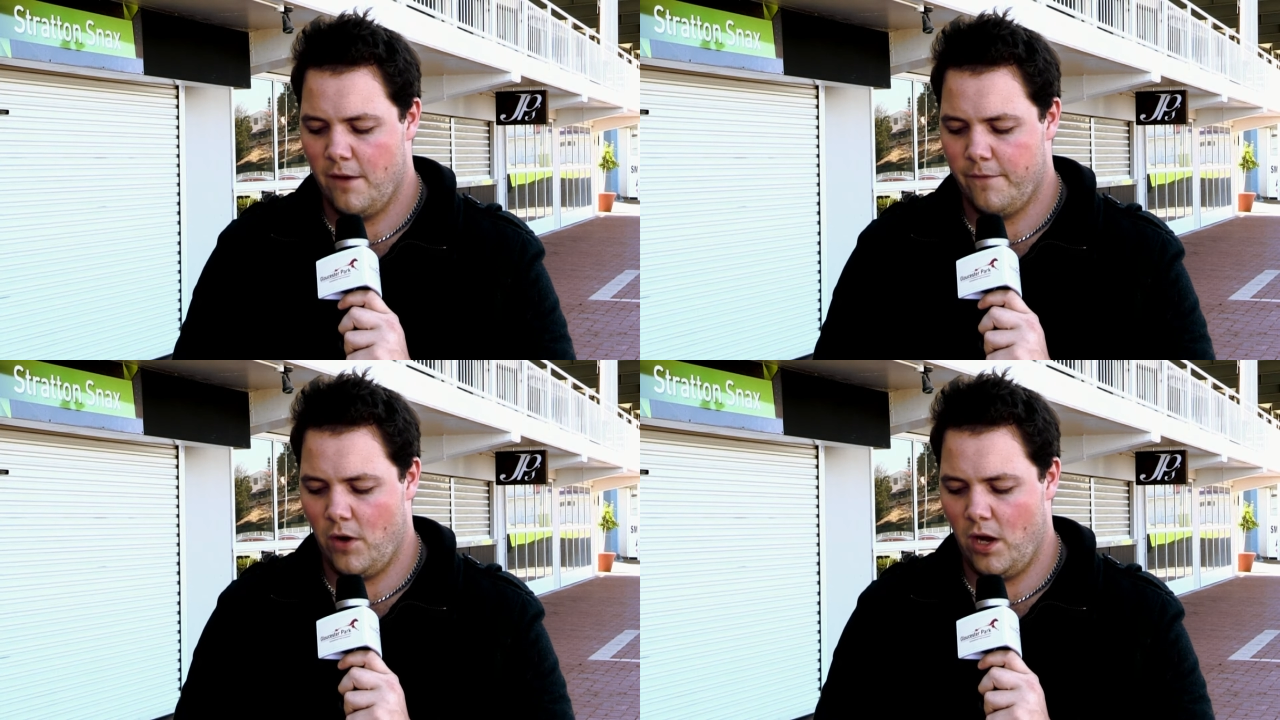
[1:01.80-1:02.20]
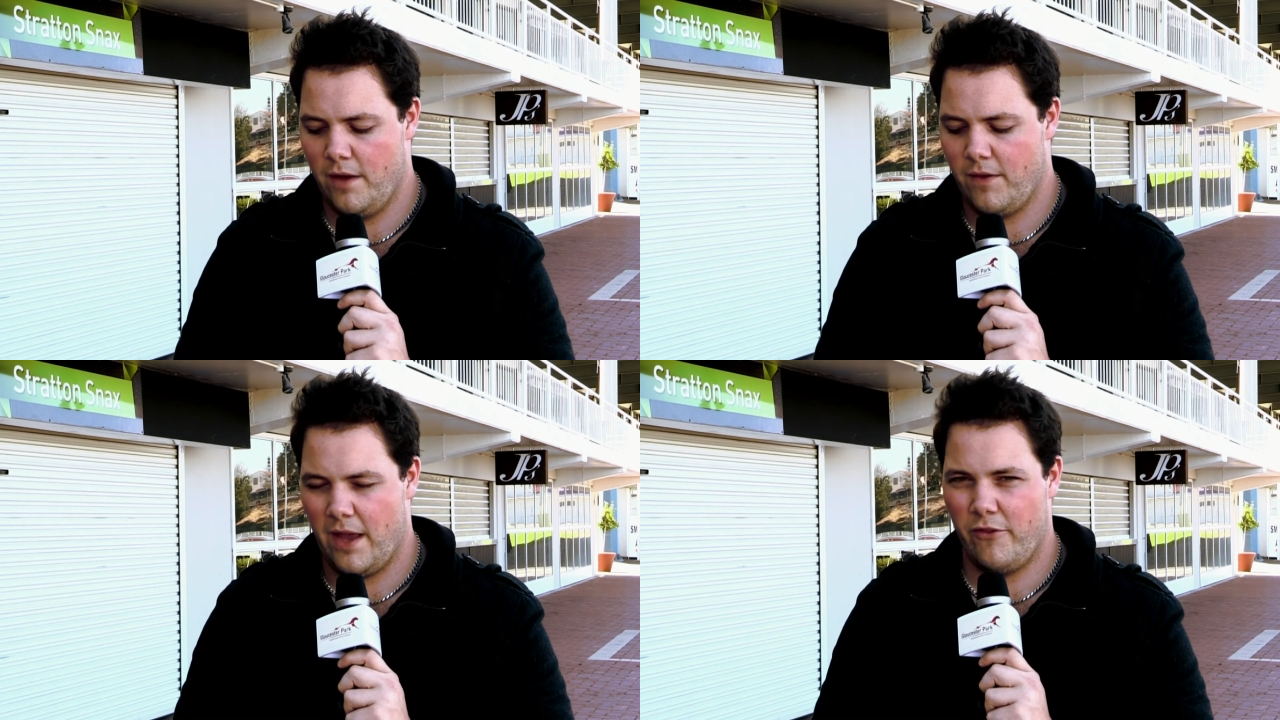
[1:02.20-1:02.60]

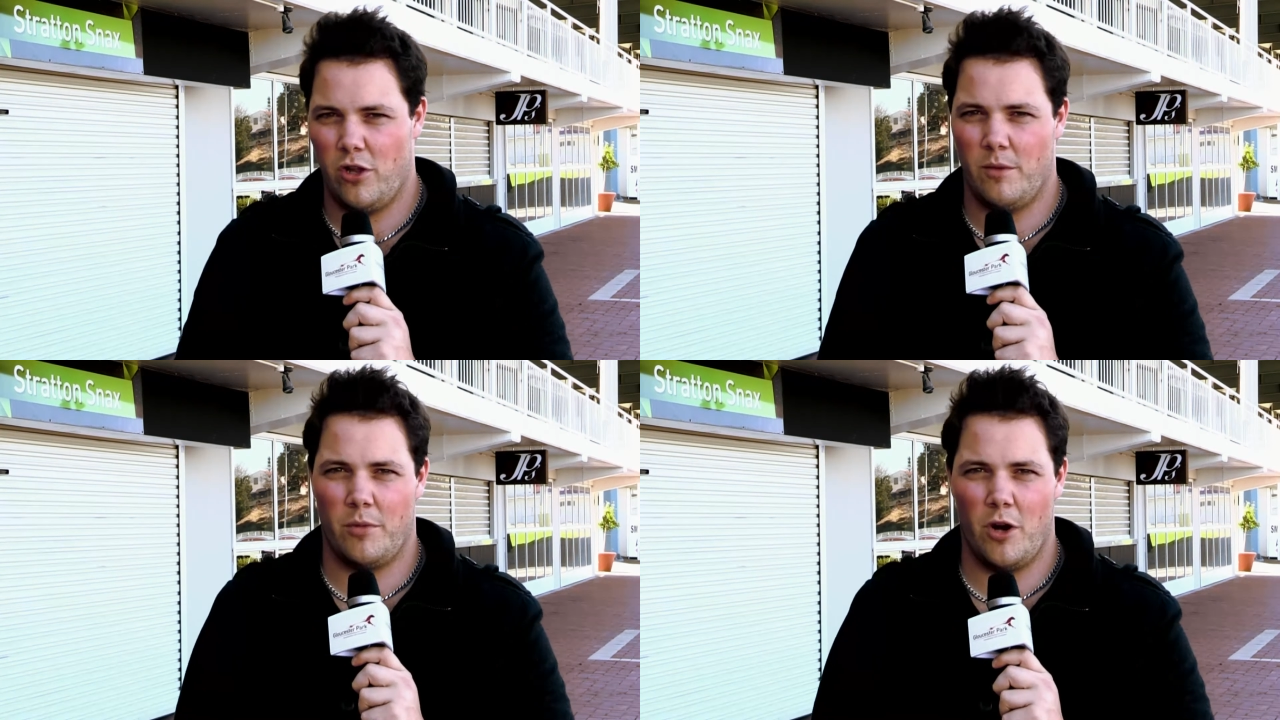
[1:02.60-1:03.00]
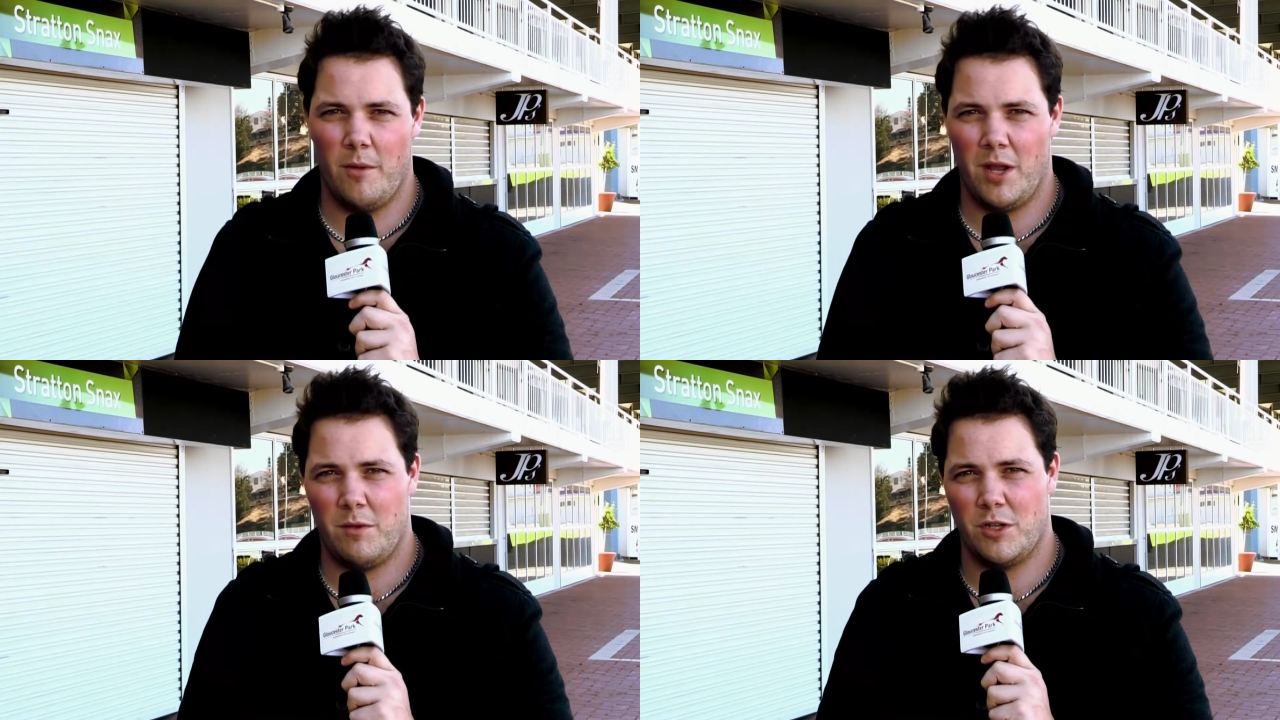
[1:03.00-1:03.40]
5, Avalon
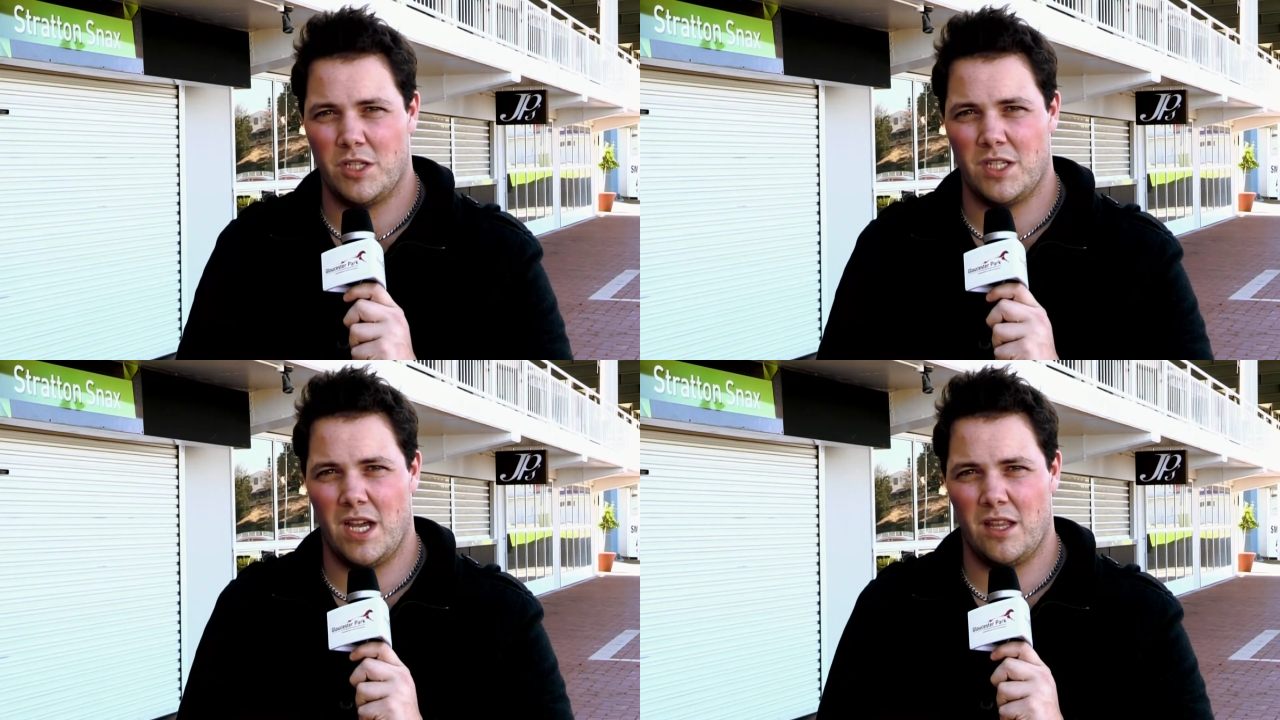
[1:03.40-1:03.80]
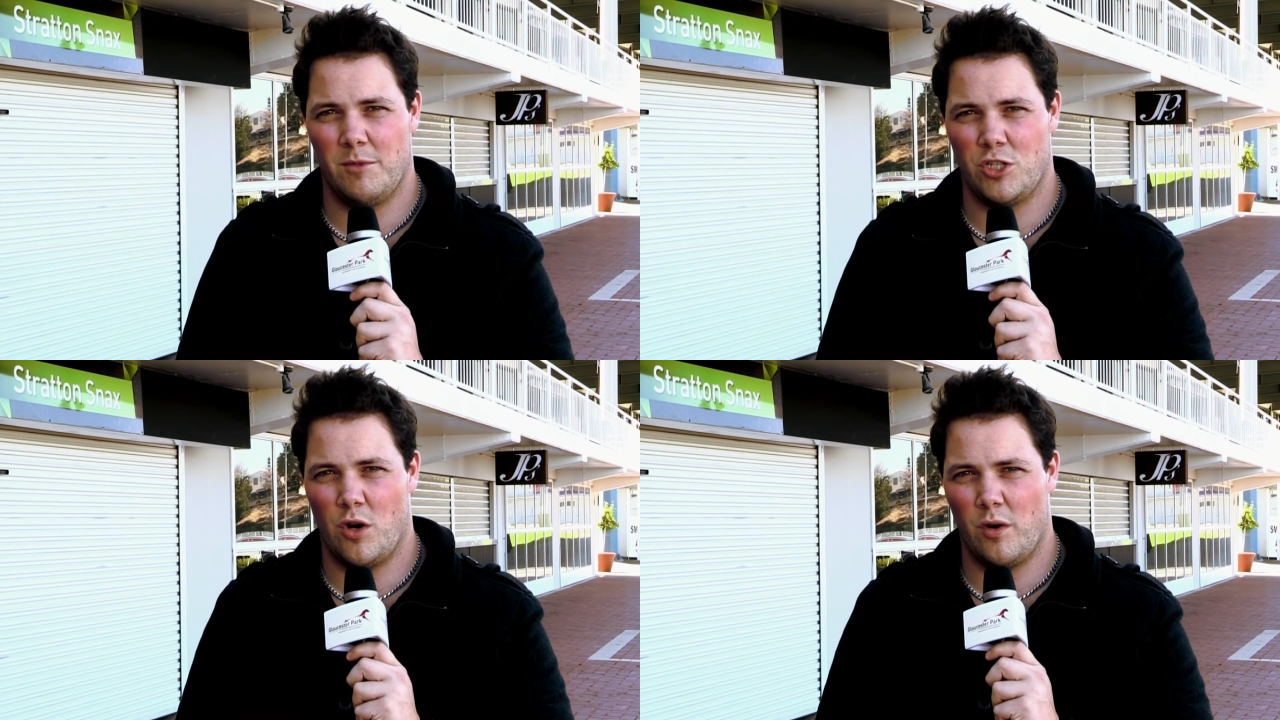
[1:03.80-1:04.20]
Bromac, which has done the
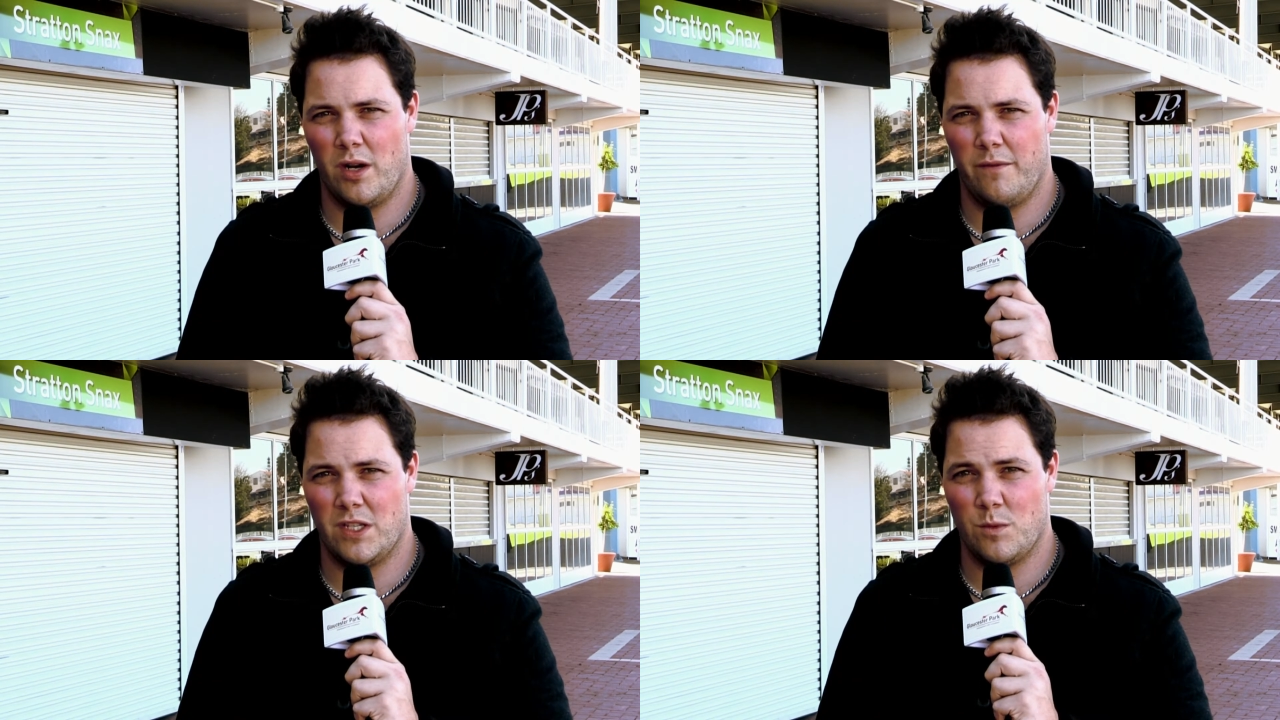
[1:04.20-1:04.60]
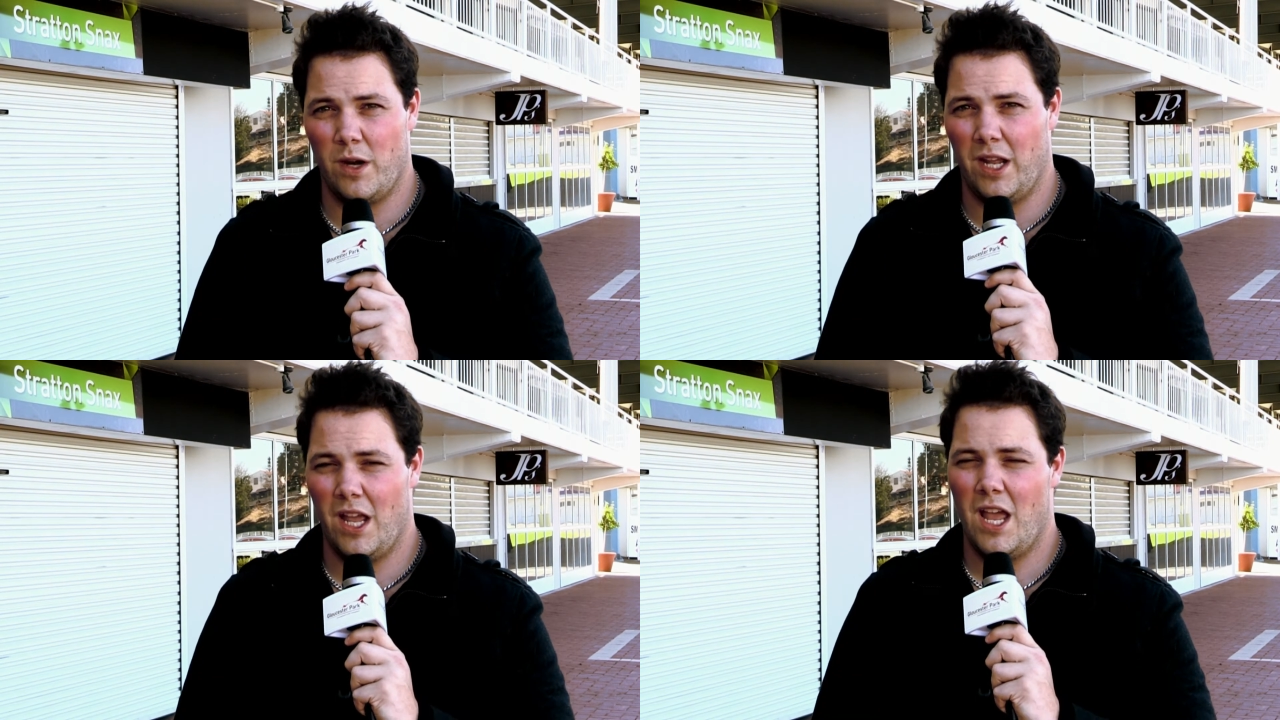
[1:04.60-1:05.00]
majority of its
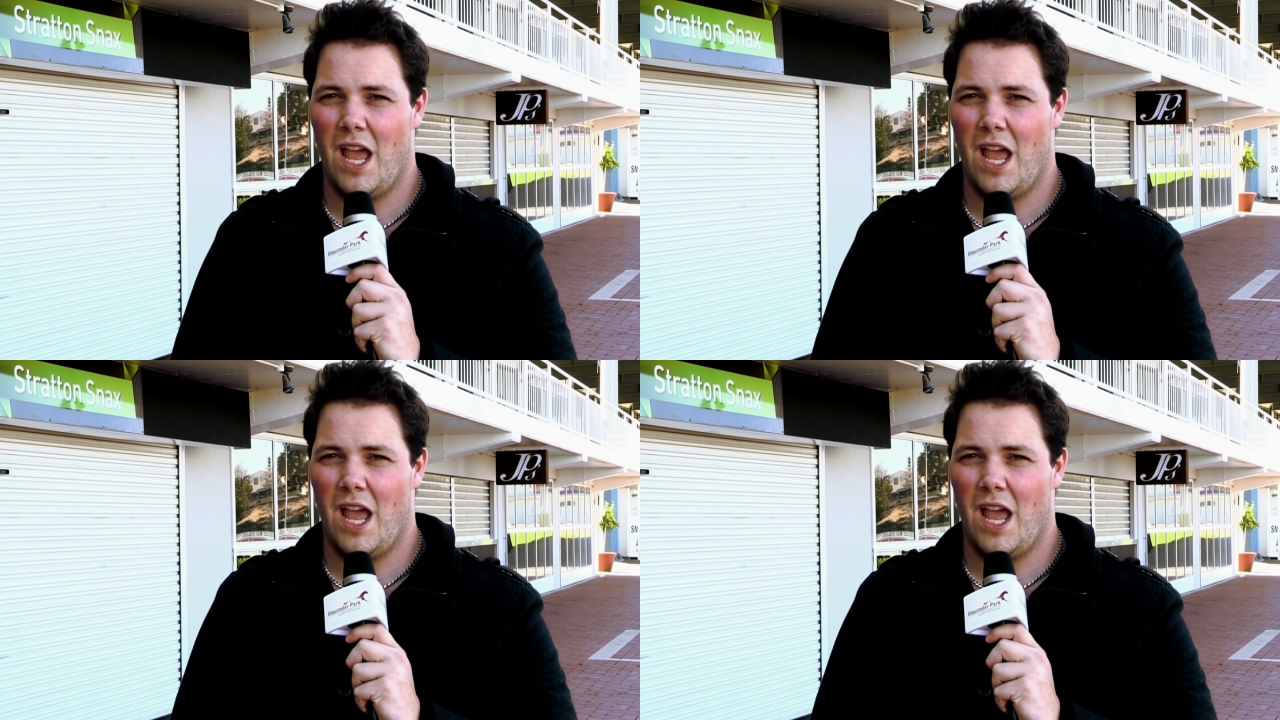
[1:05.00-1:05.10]
winning